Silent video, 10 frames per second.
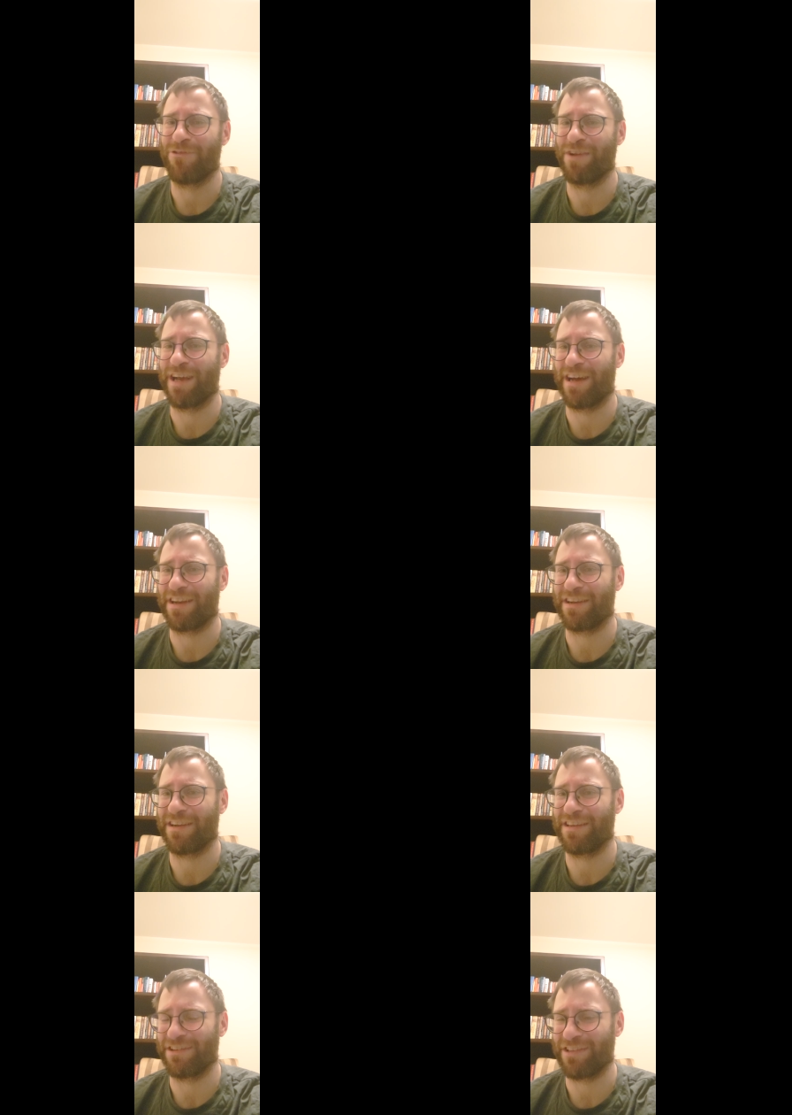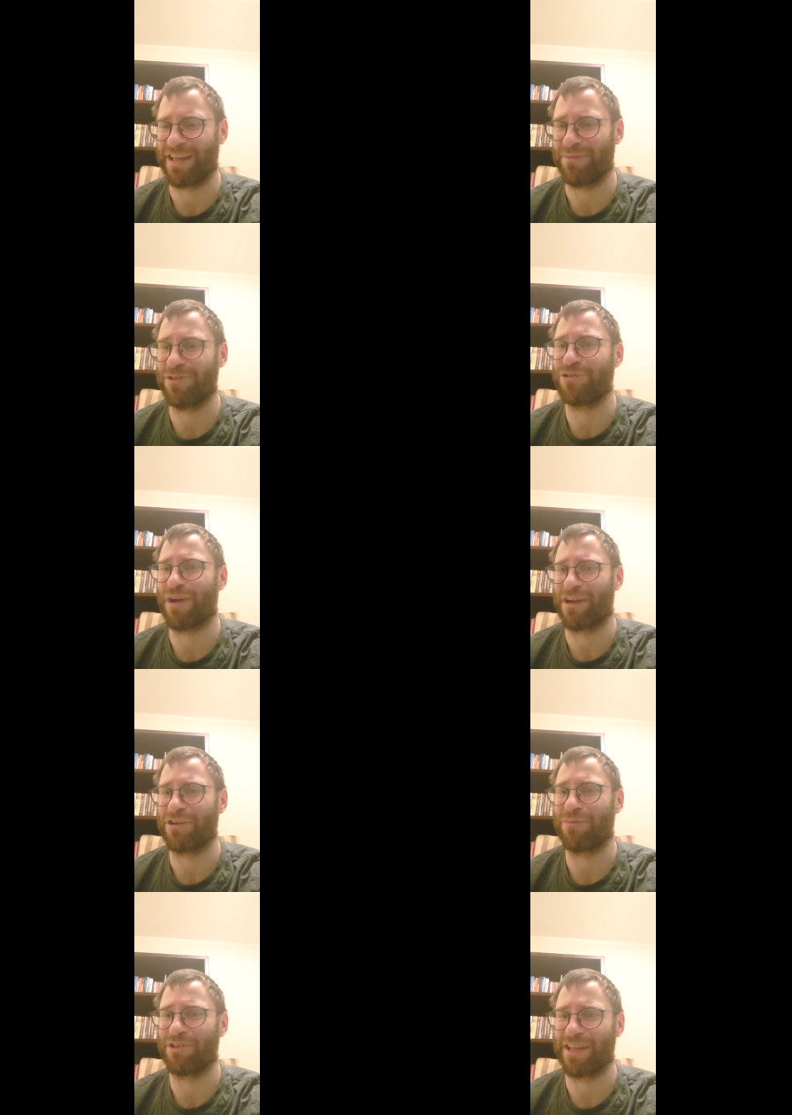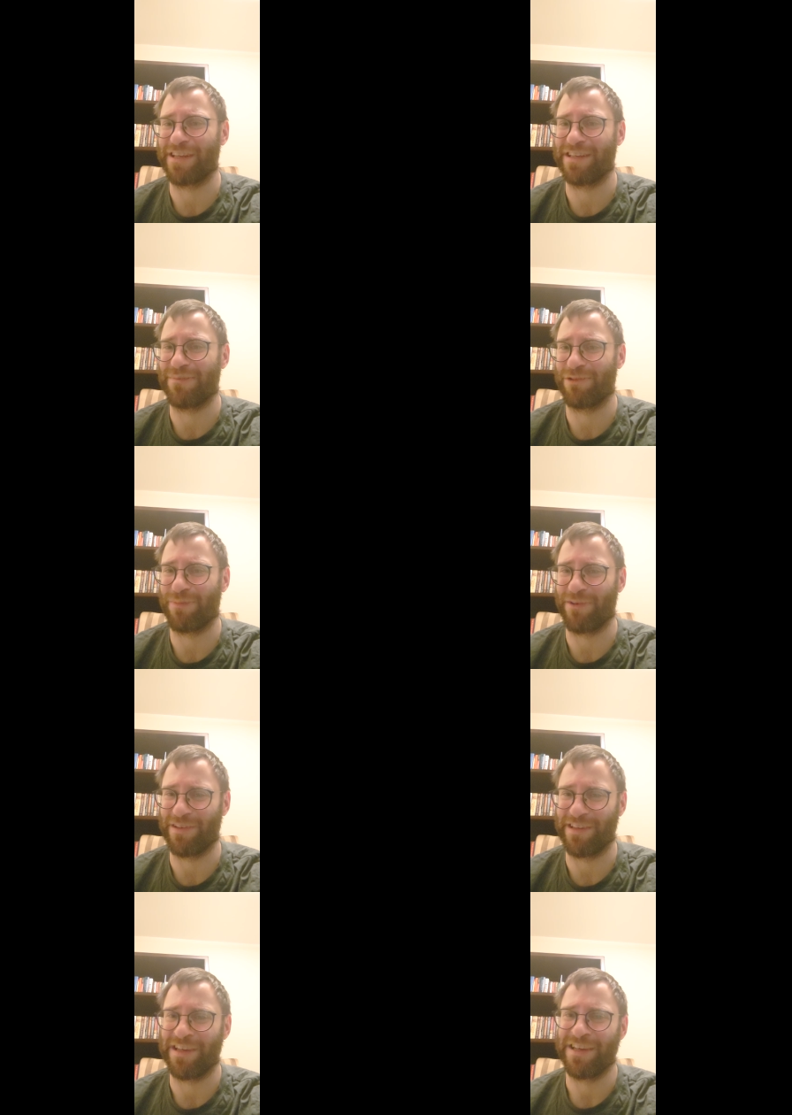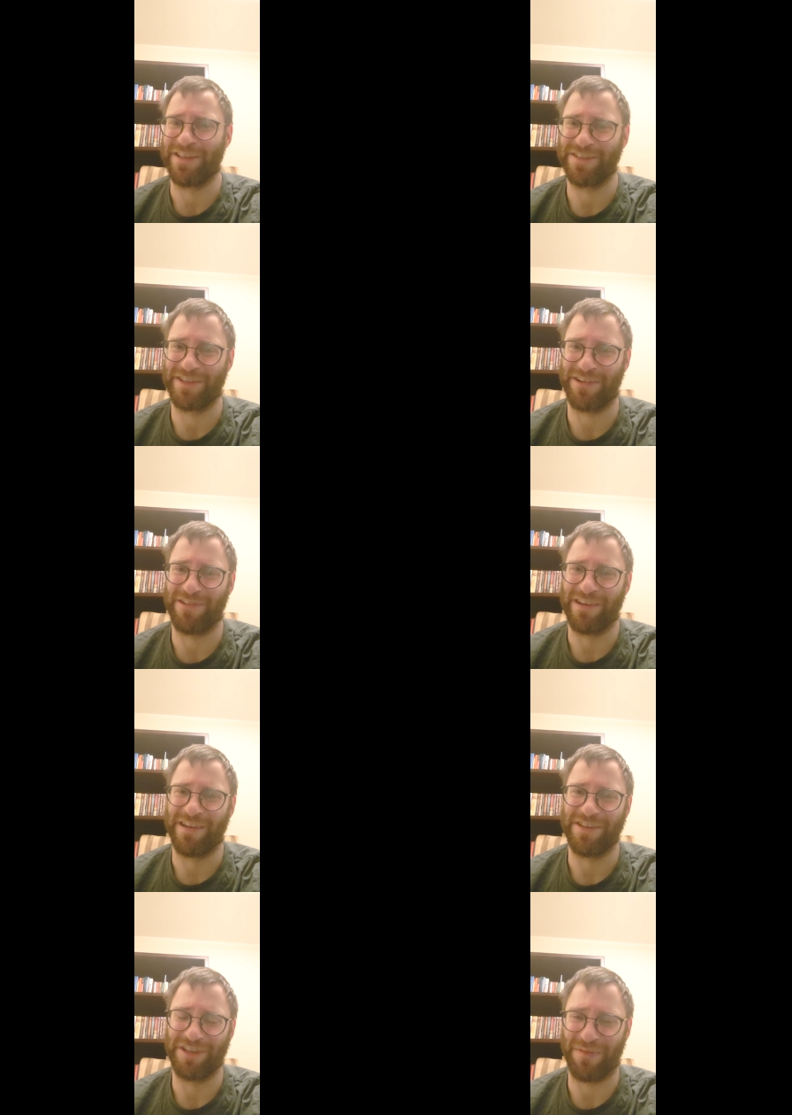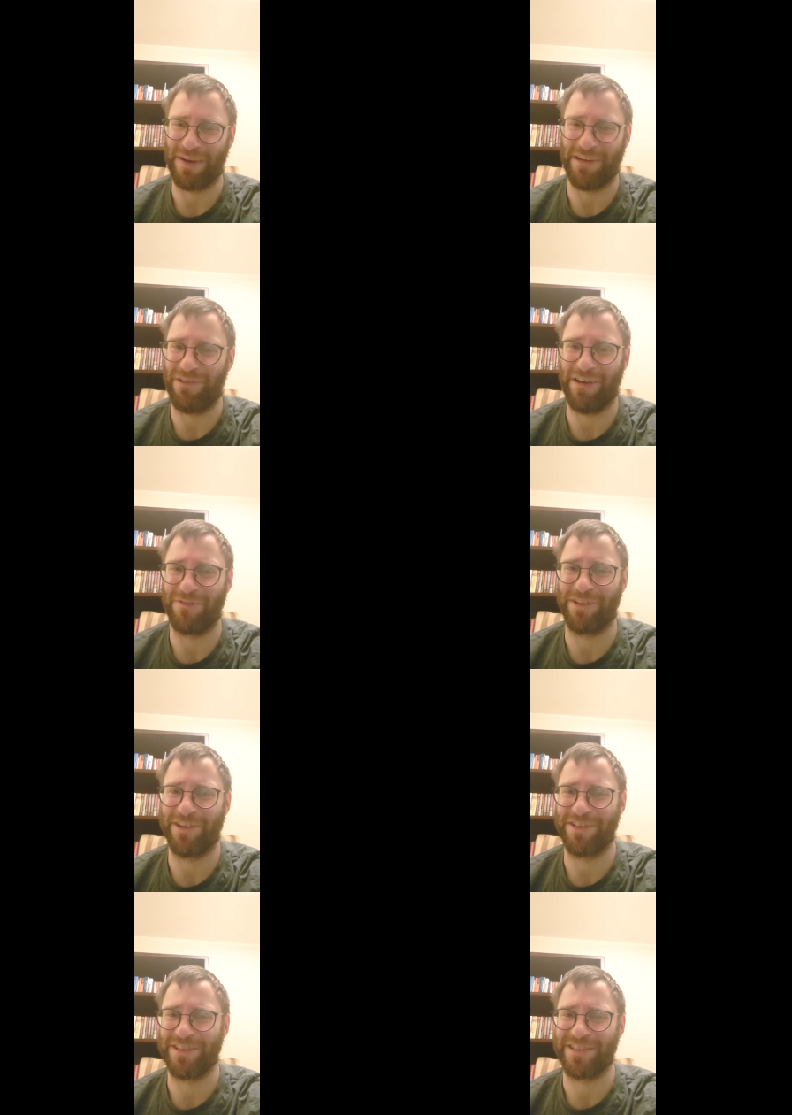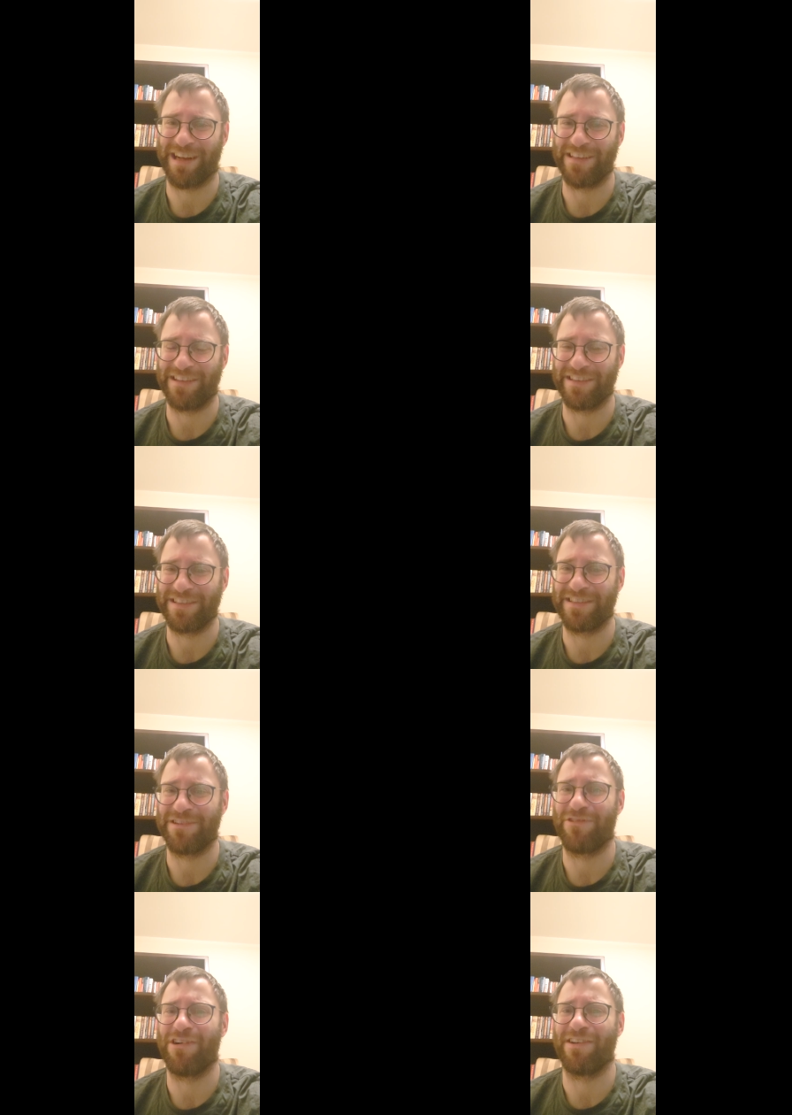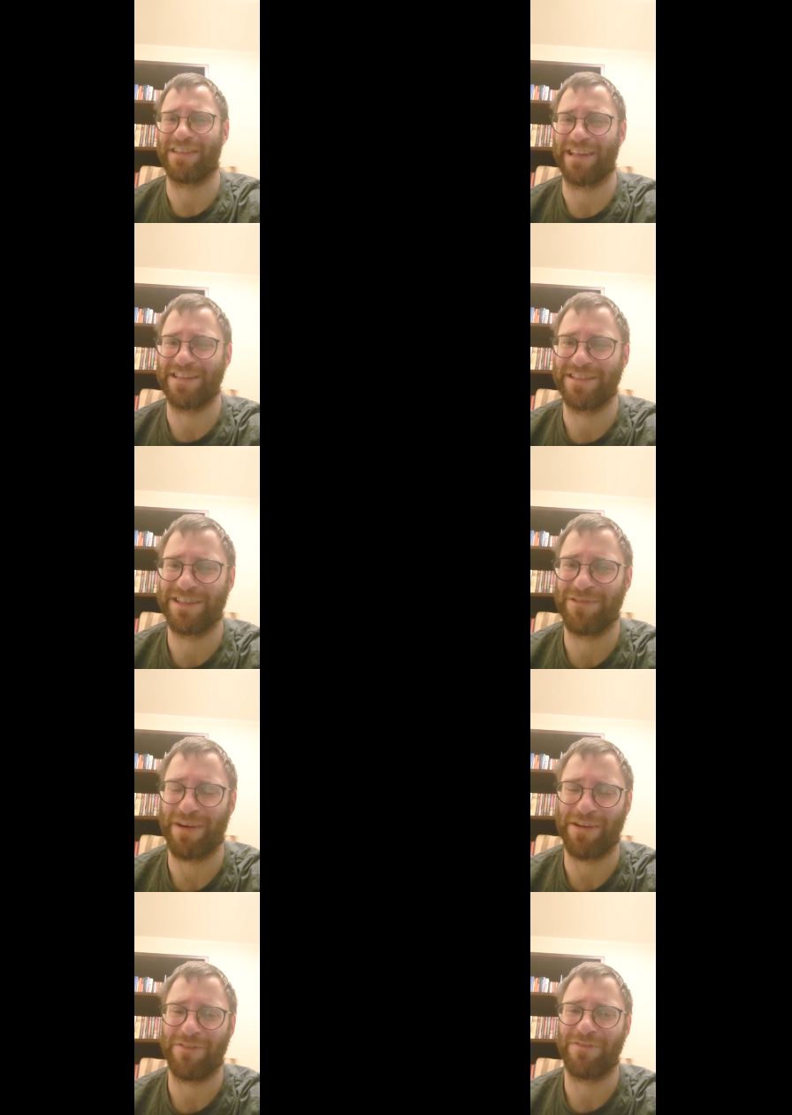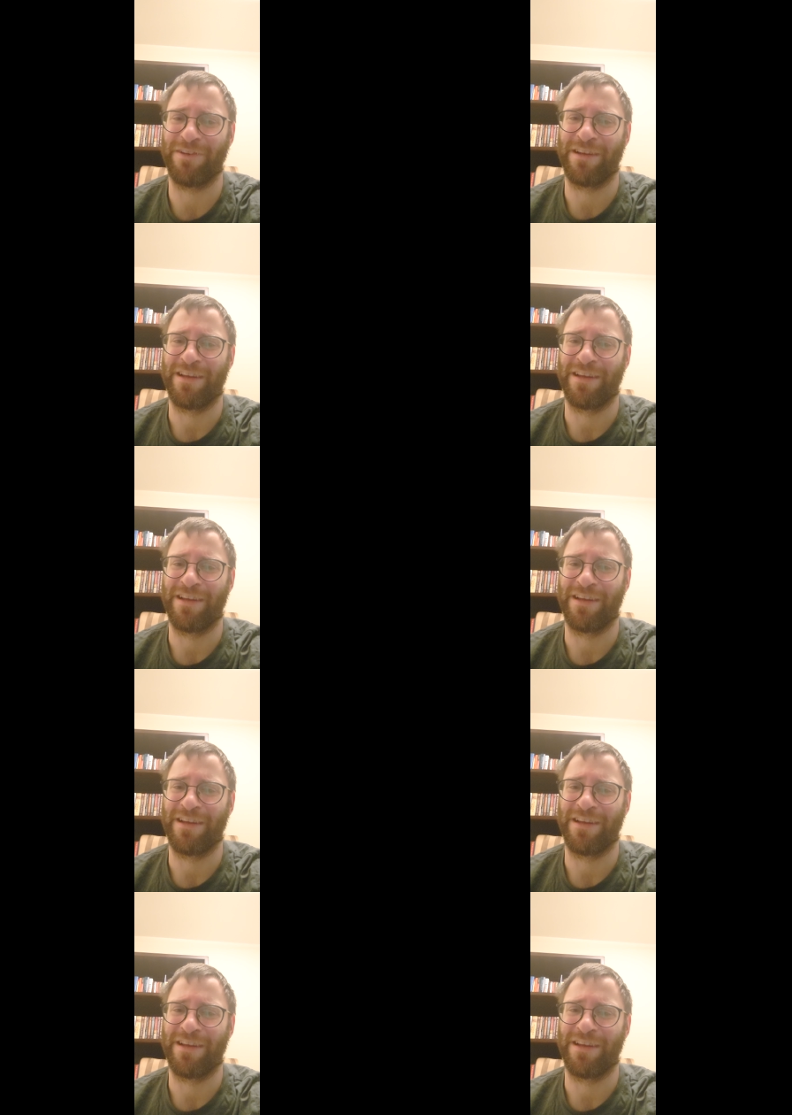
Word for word: we are not able to accommodate them properly so germany one of the richest countries in the world and still one of